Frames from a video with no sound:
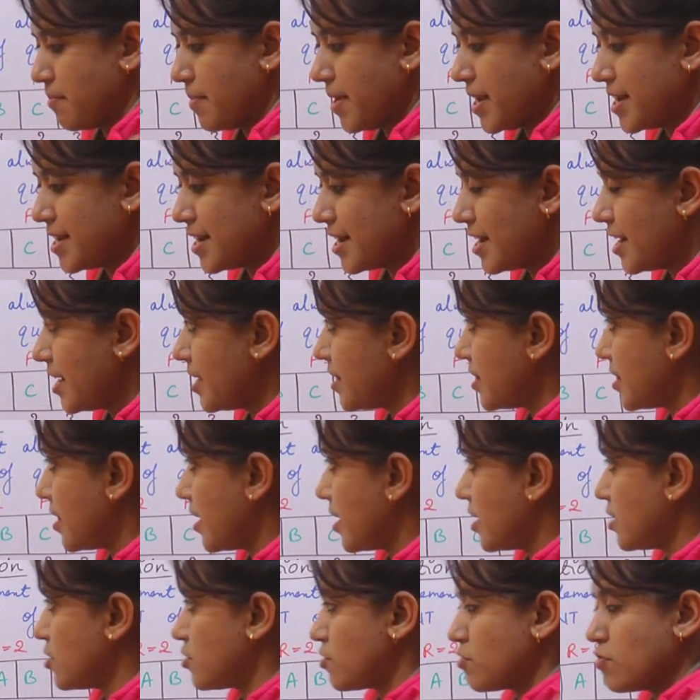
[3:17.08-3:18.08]
Mainly
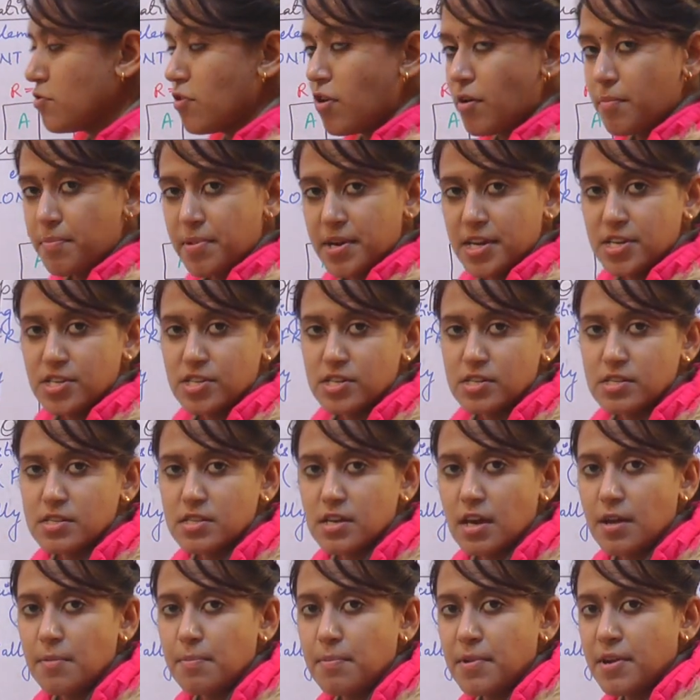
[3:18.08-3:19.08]
these two
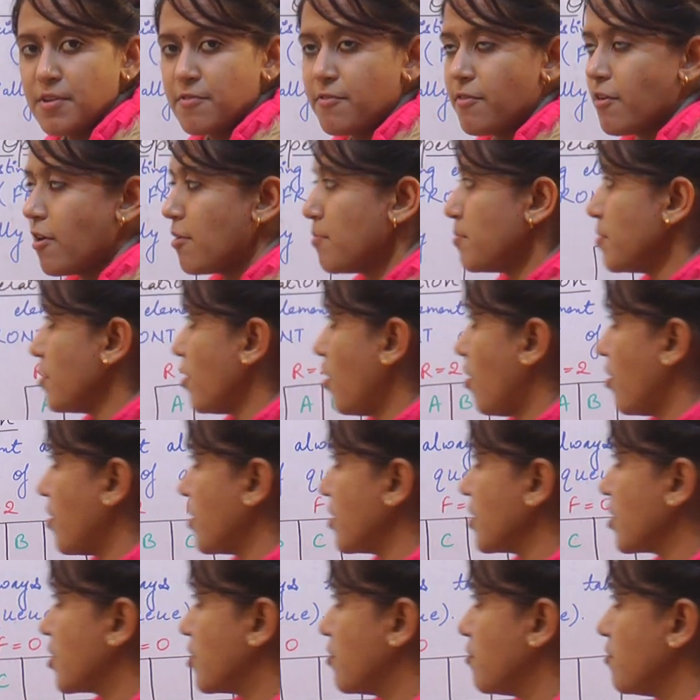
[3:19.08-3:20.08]
operations are performed
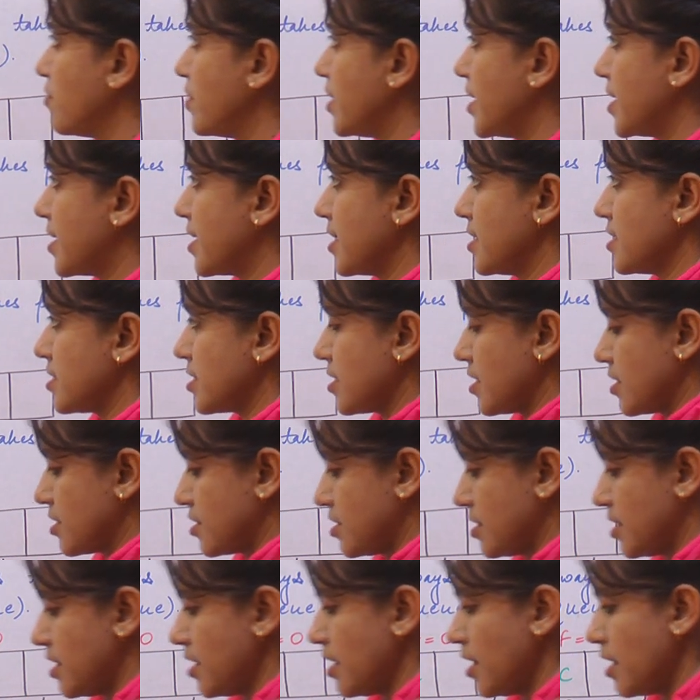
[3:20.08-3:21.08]
on queue data
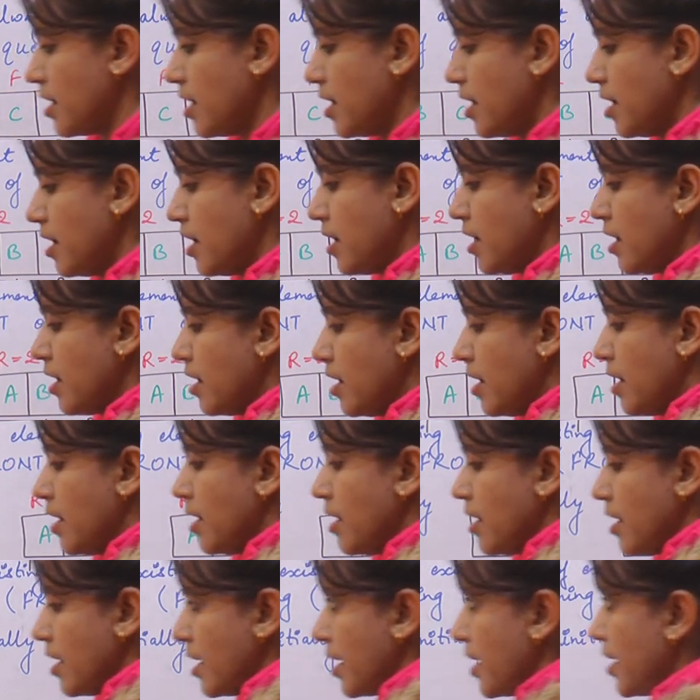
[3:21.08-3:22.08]
structure.
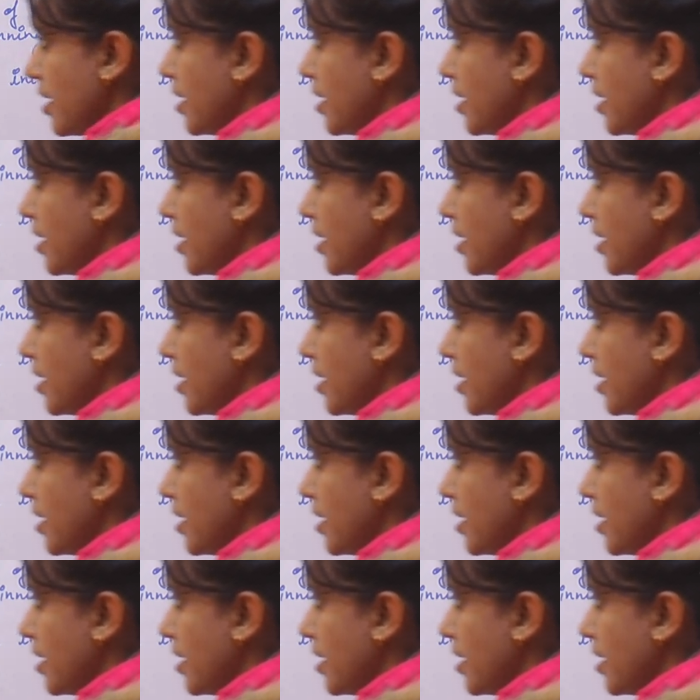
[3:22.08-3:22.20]
In